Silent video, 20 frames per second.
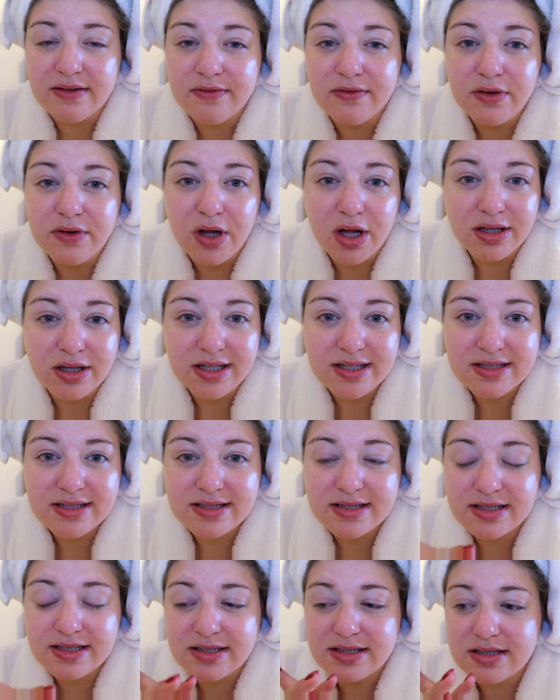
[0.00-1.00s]
the
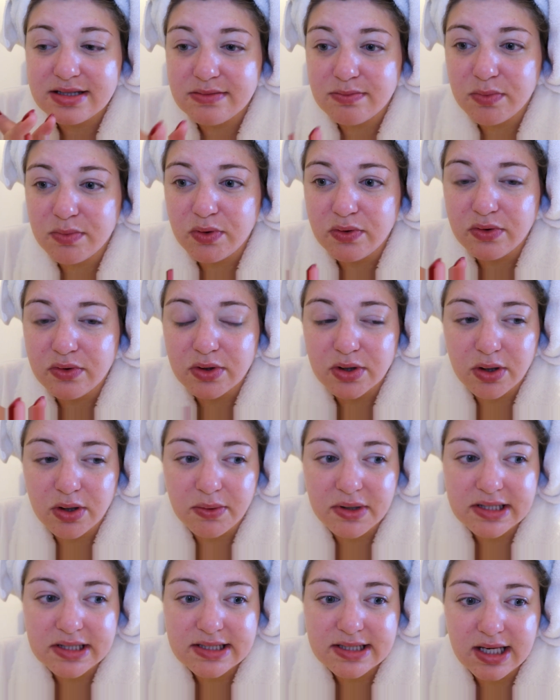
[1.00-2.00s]
flawless, smooth,
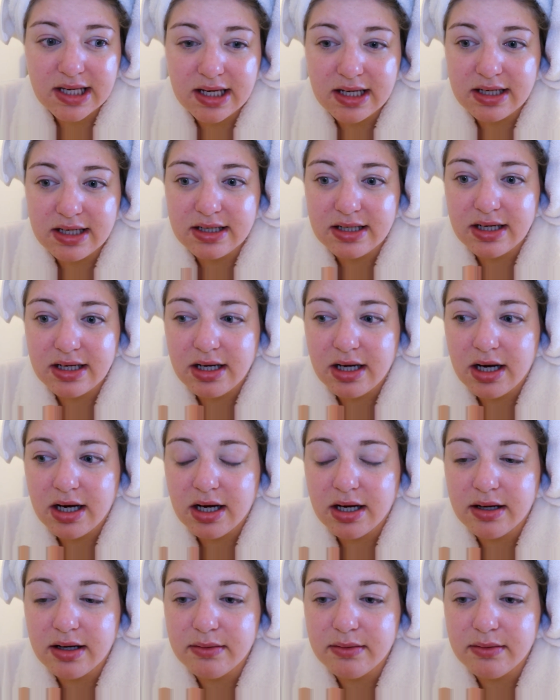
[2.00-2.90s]
glowing skin.